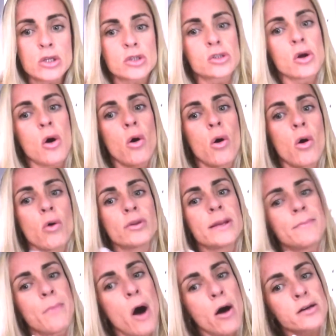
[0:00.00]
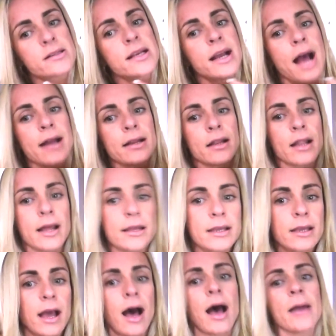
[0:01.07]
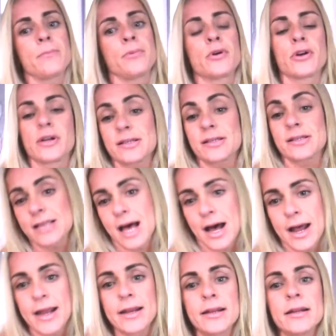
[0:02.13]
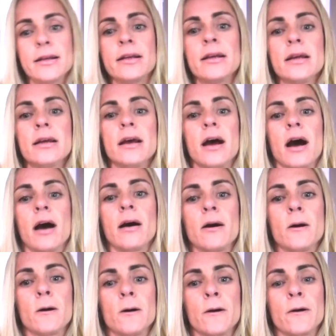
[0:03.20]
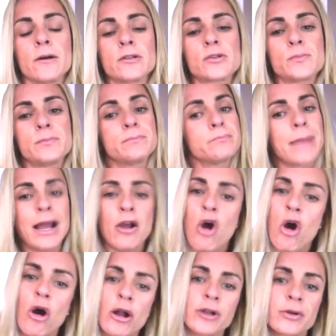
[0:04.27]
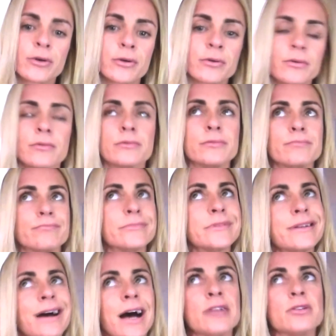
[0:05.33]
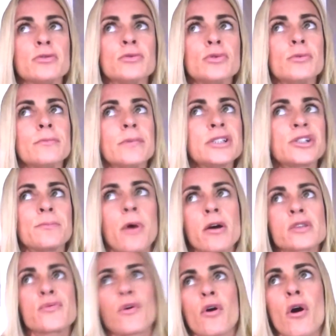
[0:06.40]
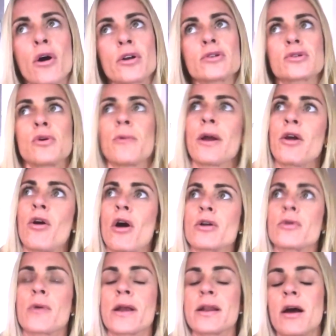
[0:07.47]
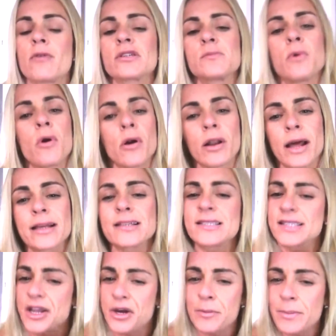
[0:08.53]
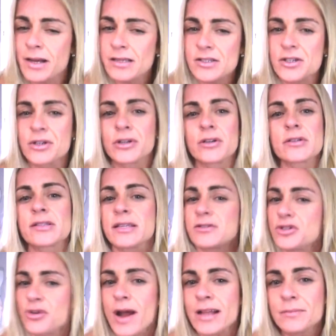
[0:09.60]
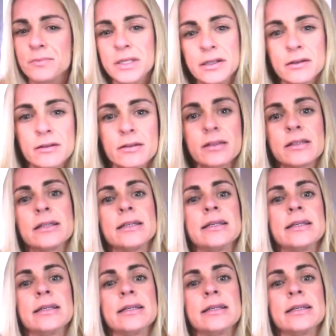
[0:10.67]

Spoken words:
So the box kind of like I put on the side. My cardio, I don't do much box for cardio. So my cardio right now is more like Stairmasters and treadmill.